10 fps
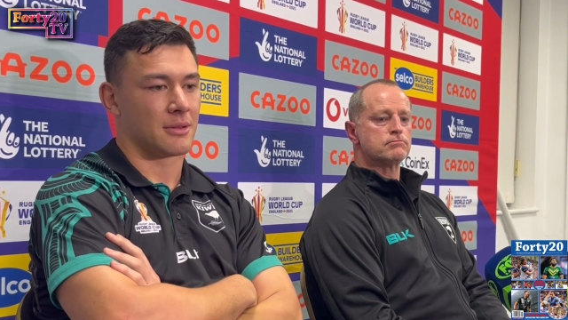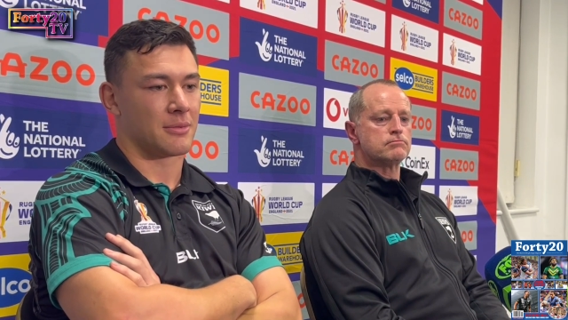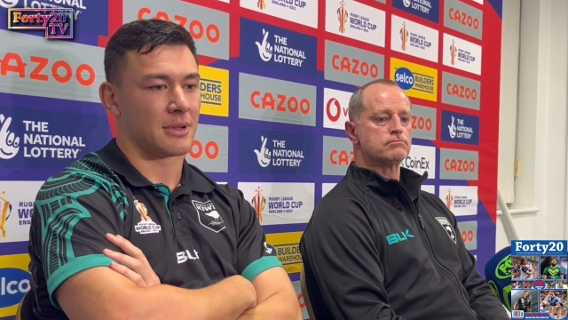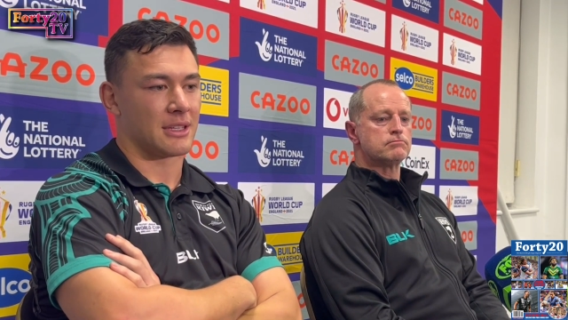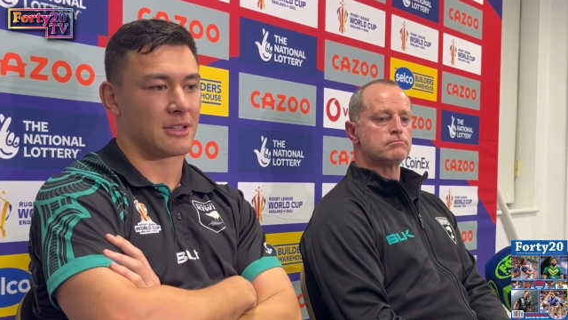
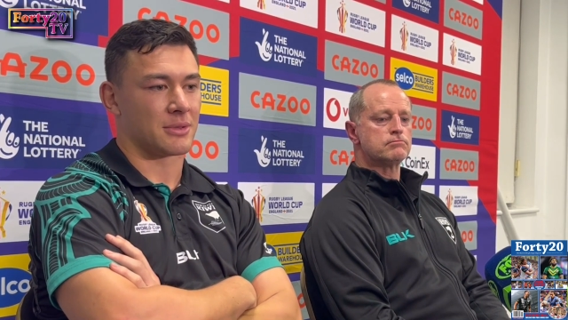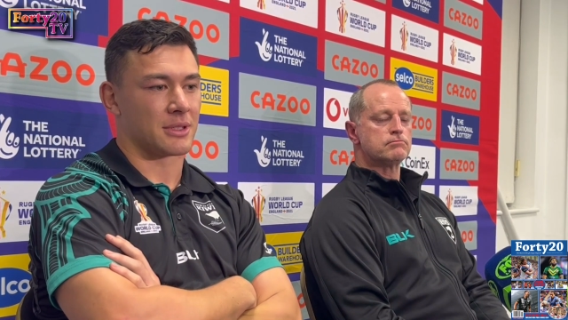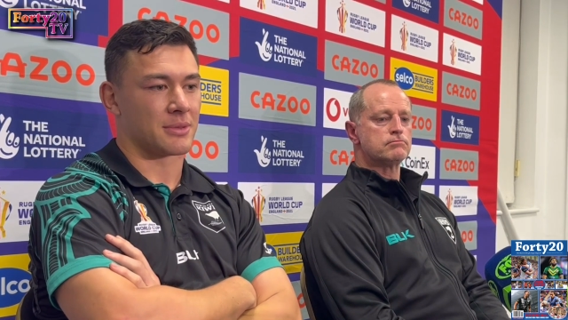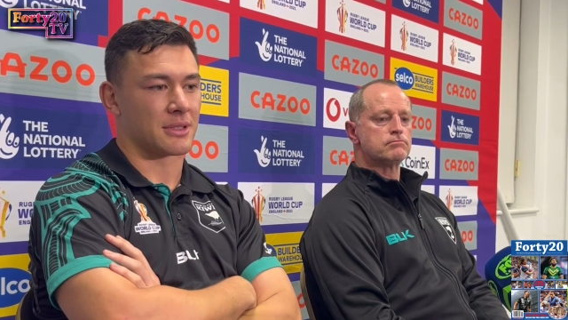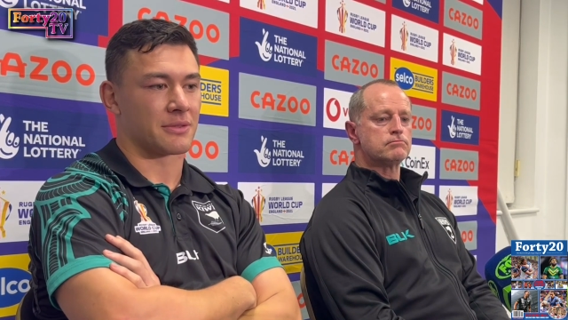Speaker 1: but yeah, it'll be
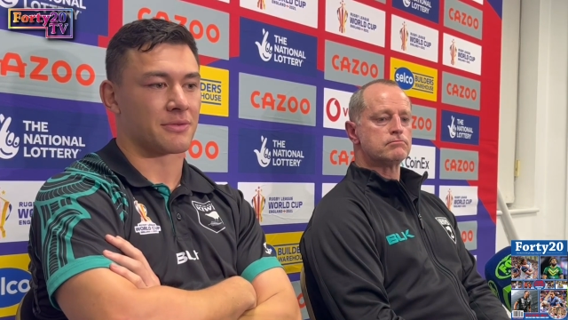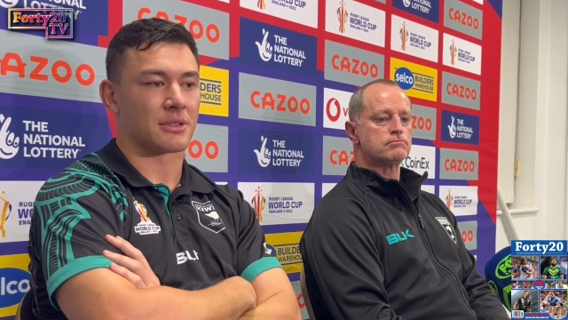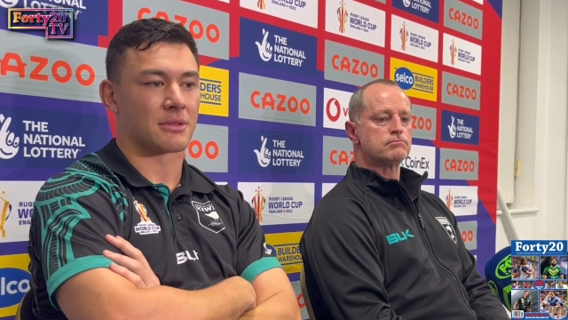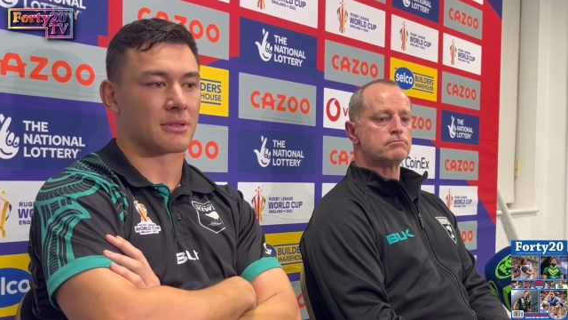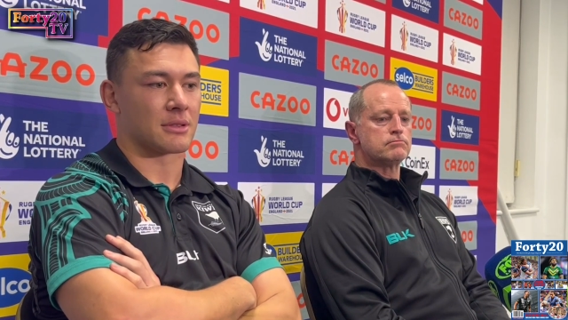a bit
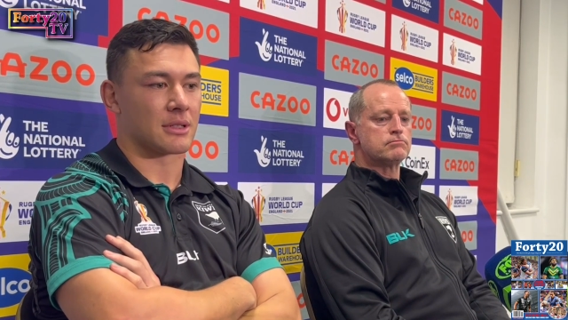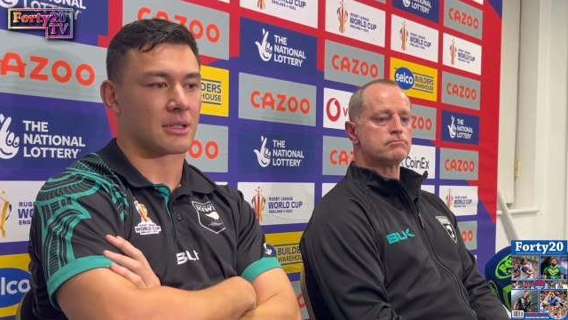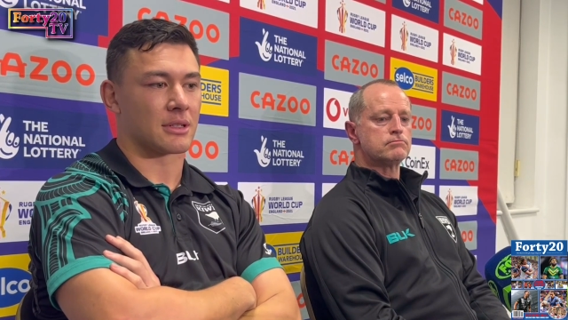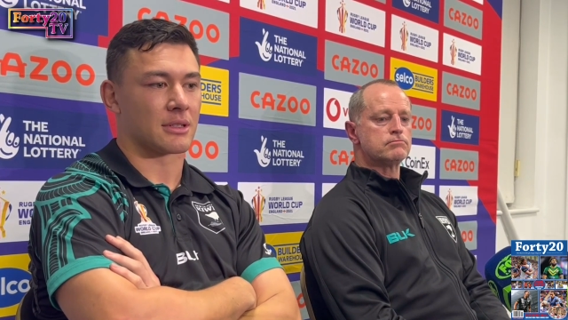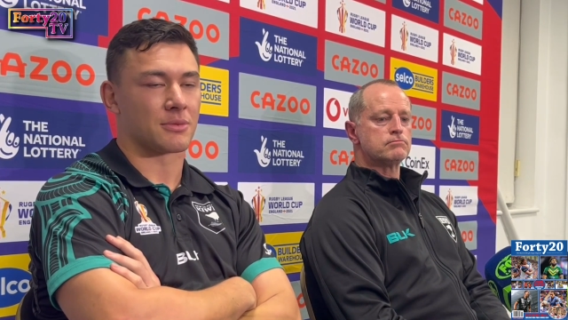different.
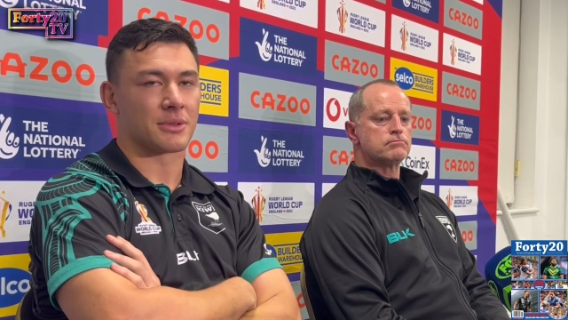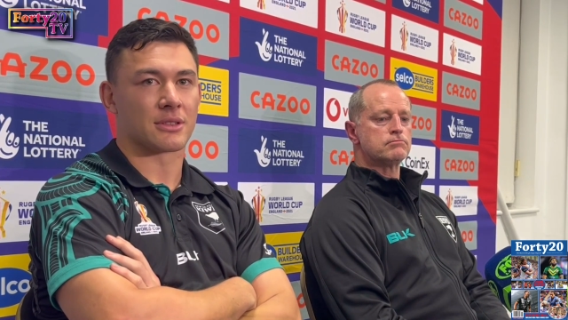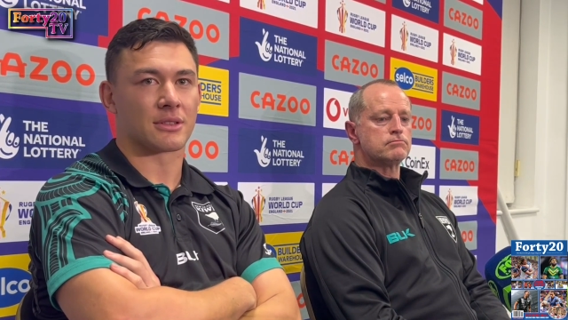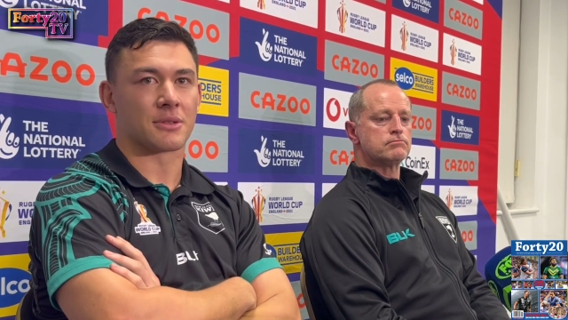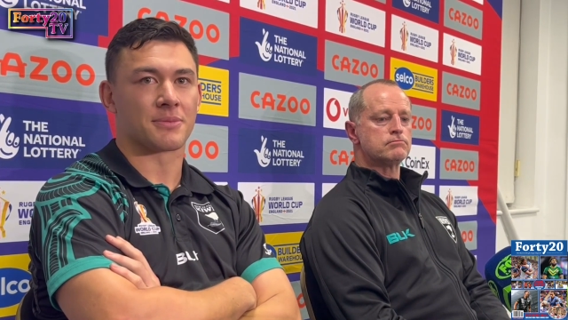Uh, he'll be
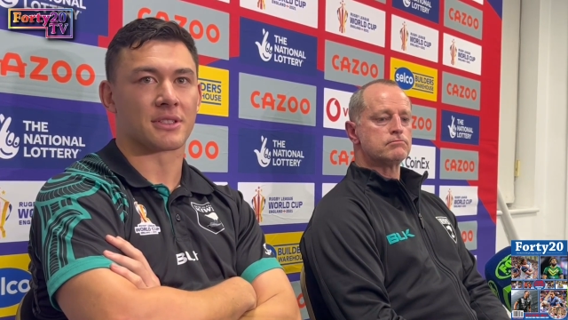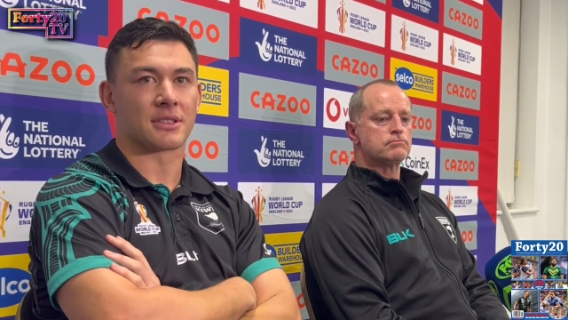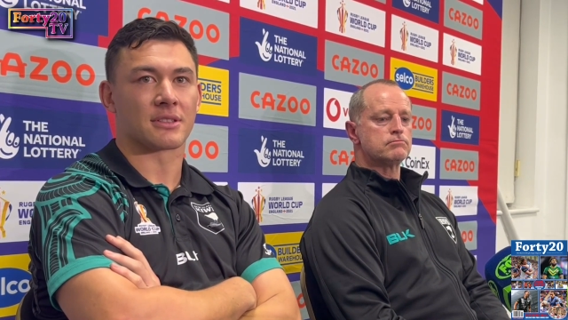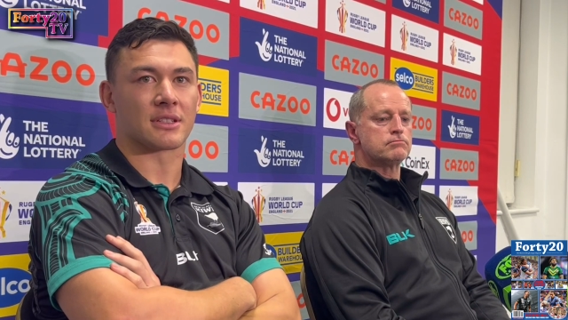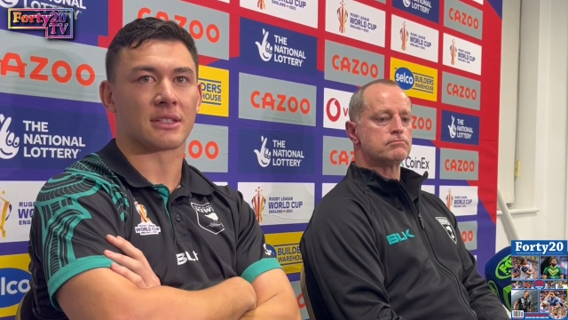on the
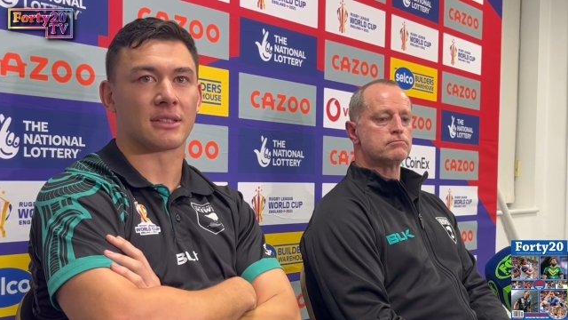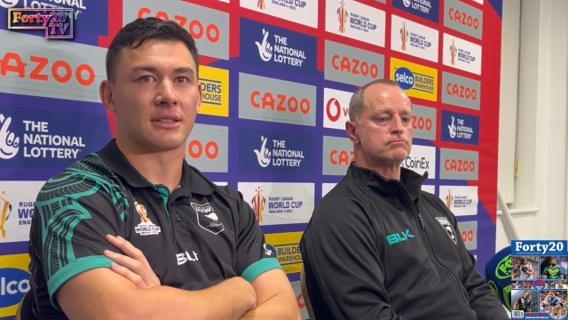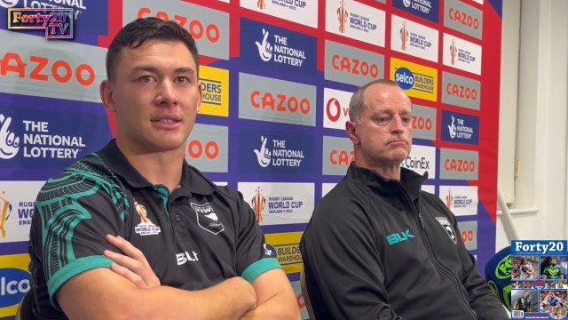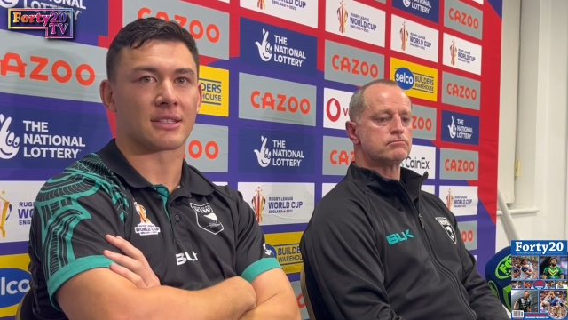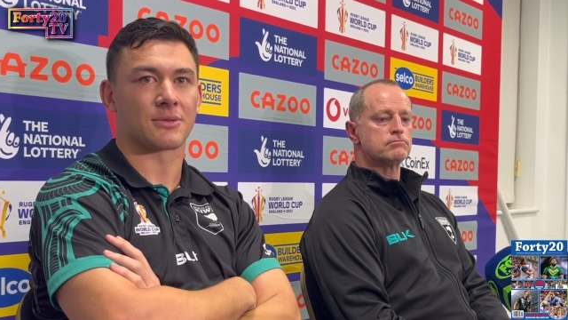opposite side
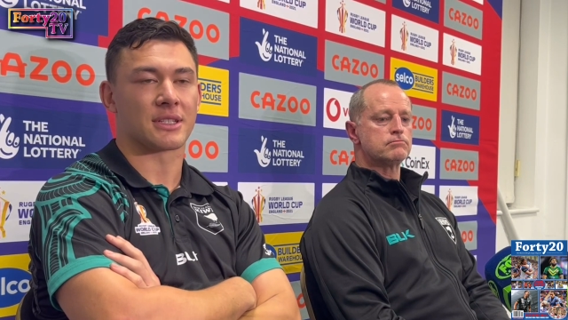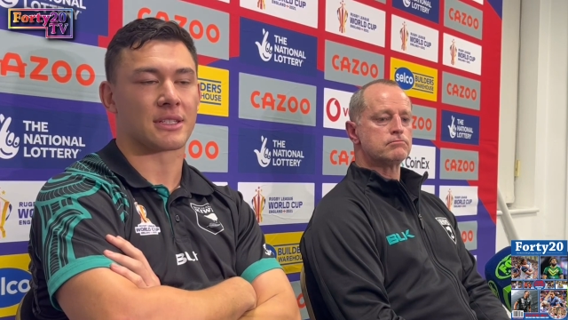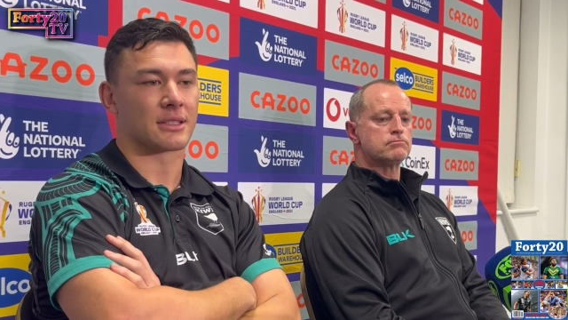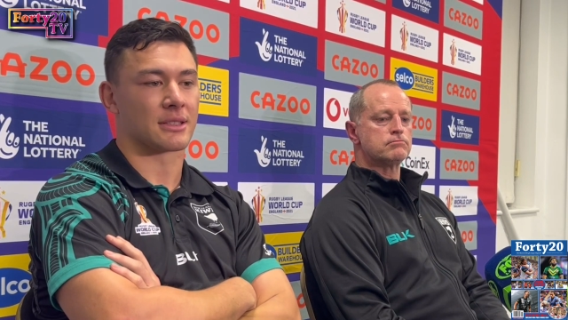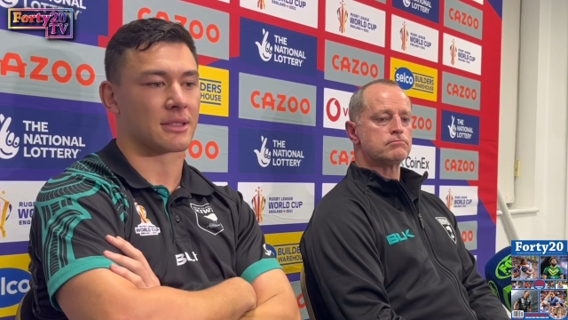next
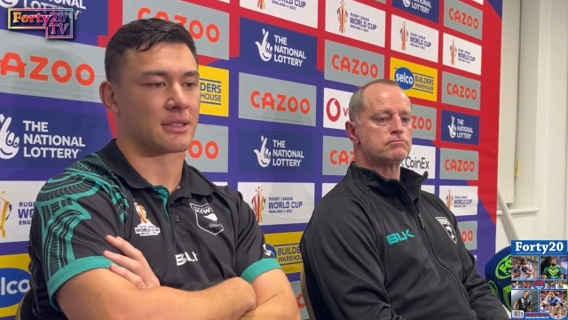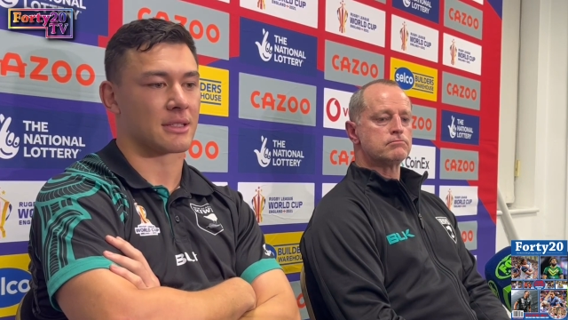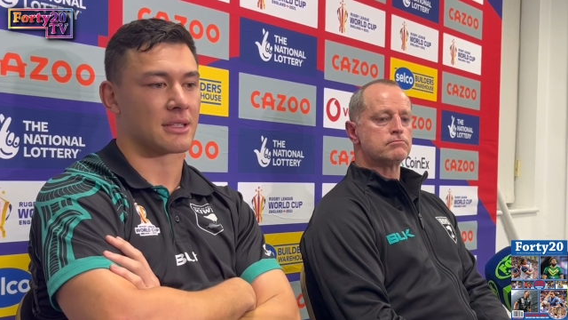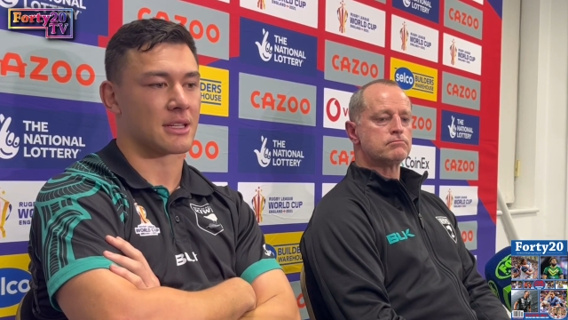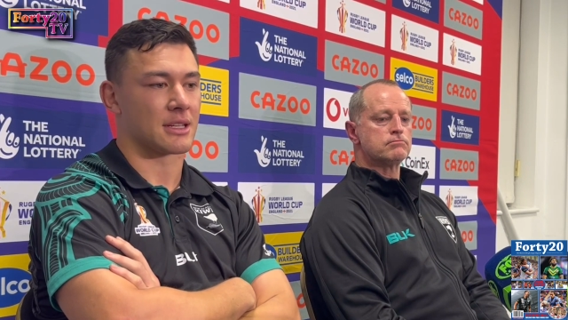week, and
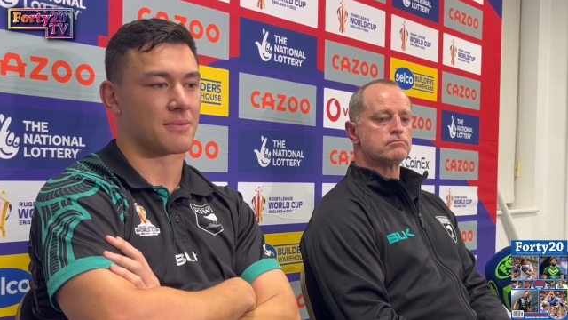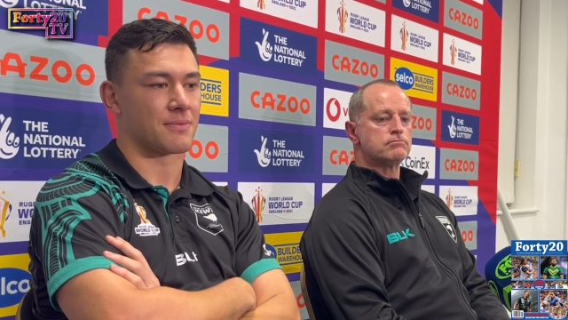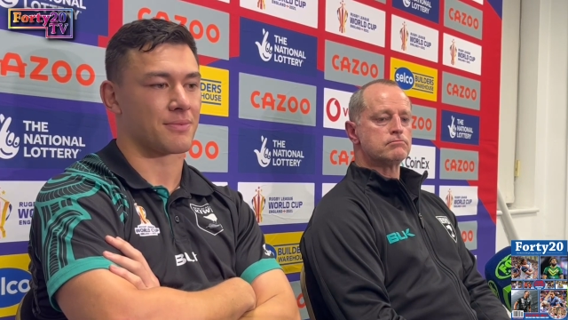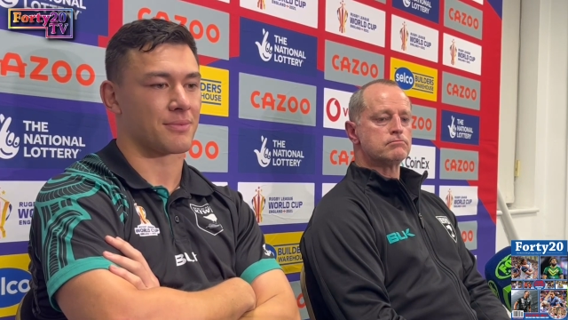um,